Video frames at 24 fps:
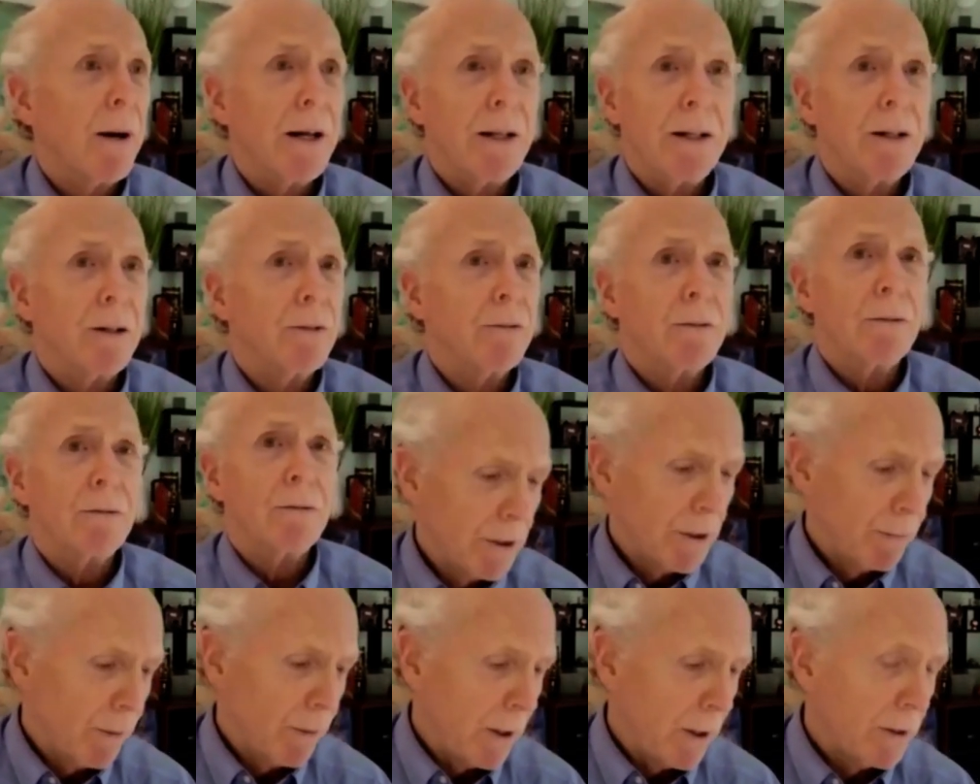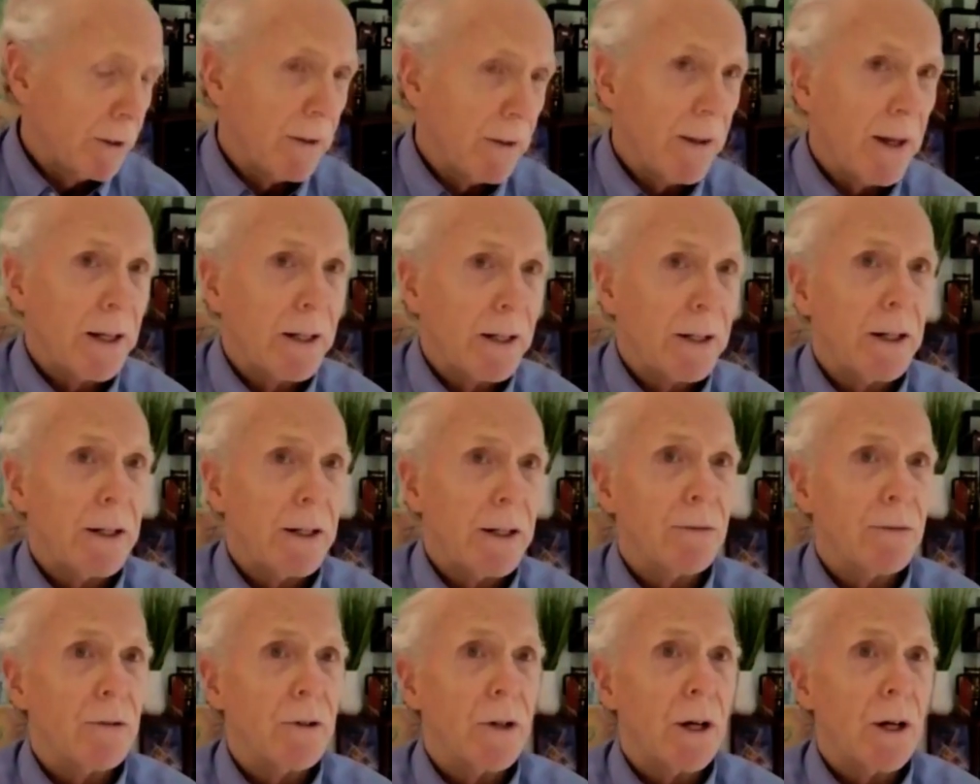The body doesn't respond to
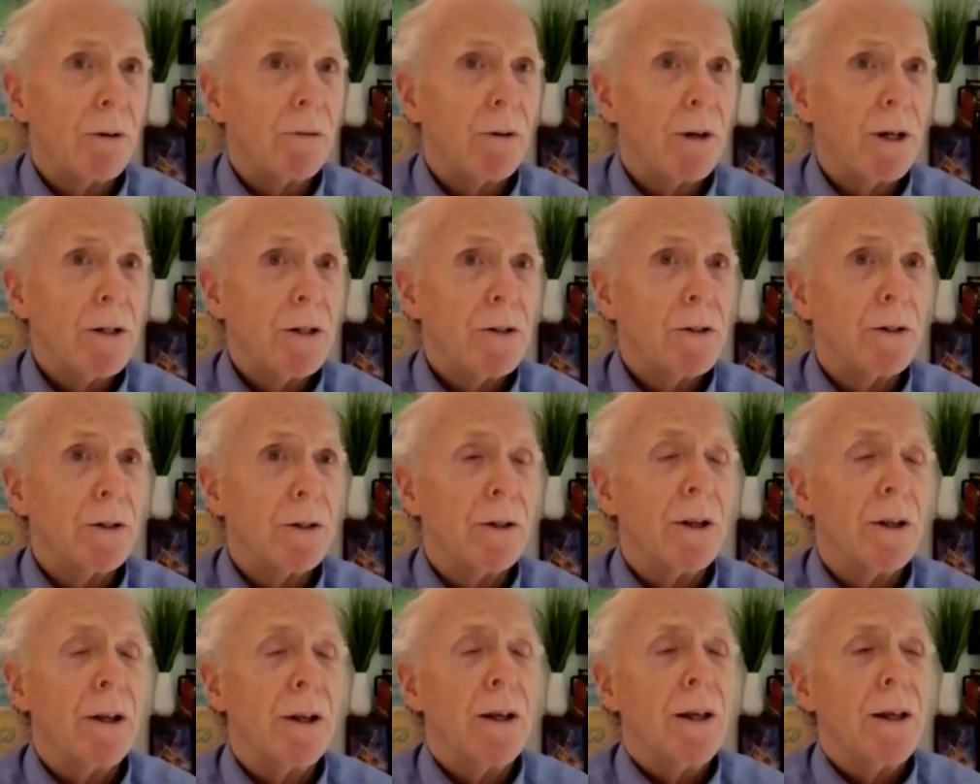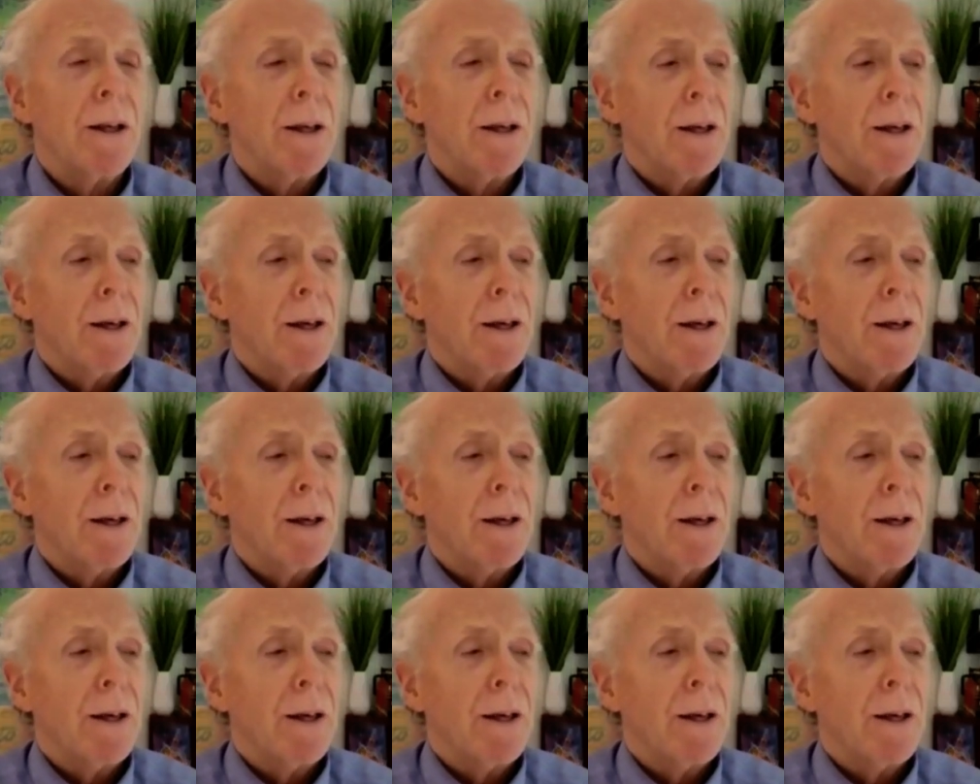that kind of generation.